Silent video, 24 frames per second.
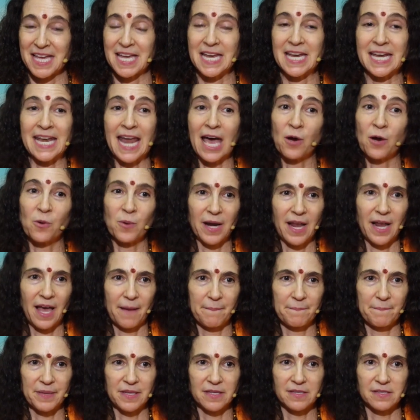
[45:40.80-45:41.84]
Now what
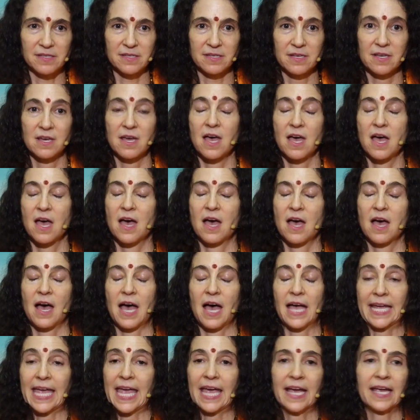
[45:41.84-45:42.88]
happens?
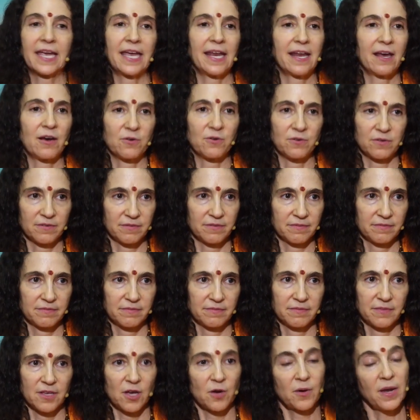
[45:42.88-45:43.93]
I can't get out.
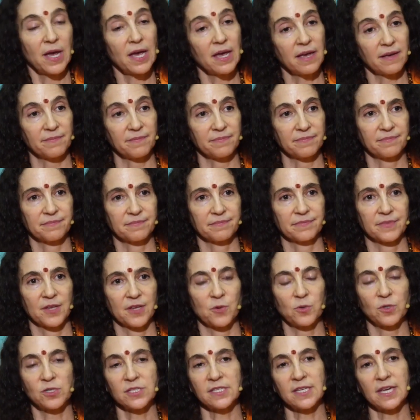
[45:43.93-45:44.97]
Okay,
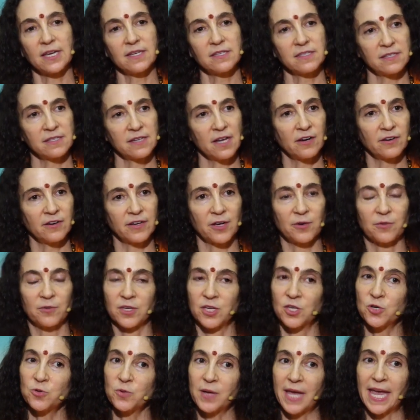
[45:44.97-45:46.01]
worst case scenario,
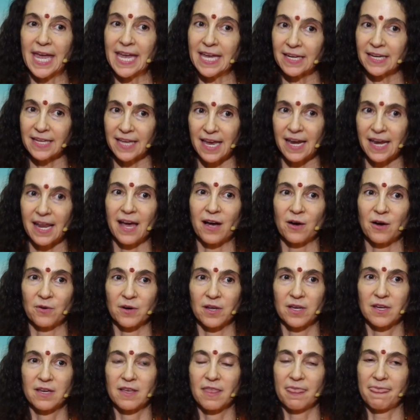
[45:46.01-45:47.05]
you can't get out.
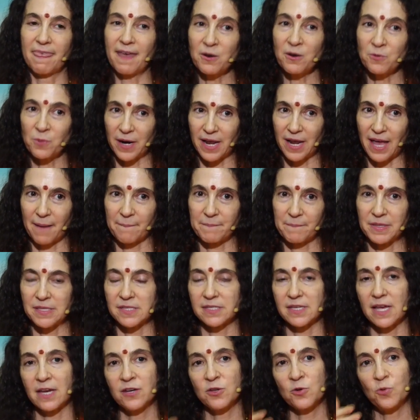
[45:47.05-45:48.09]
Then what
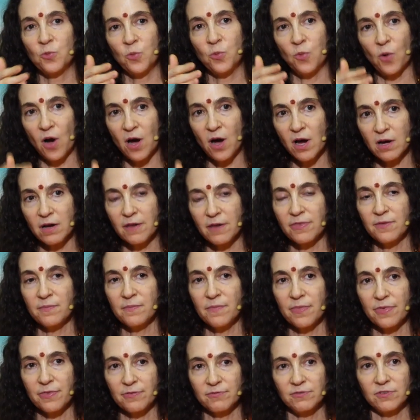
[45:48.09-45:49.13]
happens? And you walk them
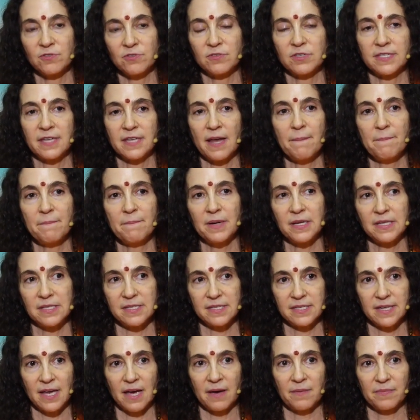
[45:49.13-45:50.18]
through step by
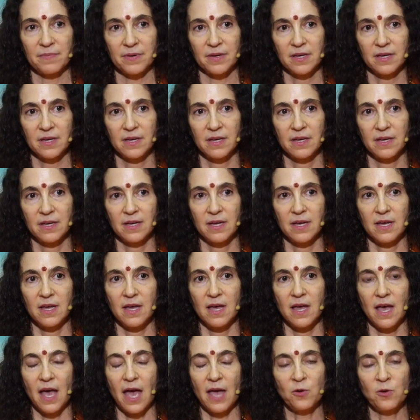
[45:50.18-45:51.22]
step.
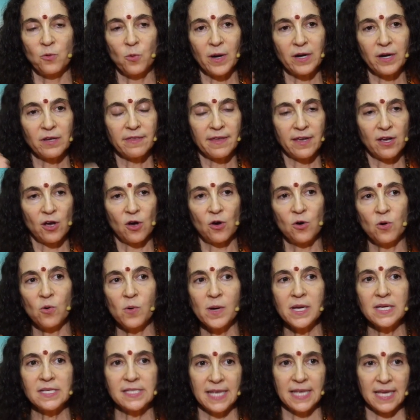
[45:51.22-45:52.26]
And where they
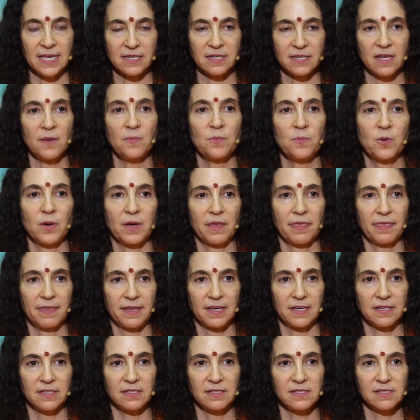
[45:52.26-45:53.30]
always end up with
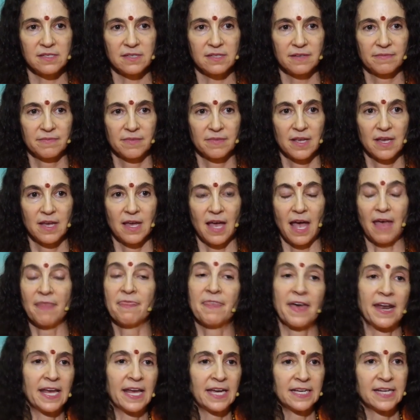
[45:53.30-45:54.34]
is, and
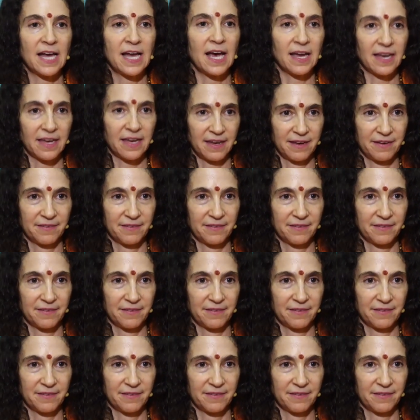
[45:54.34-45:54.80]
then I die.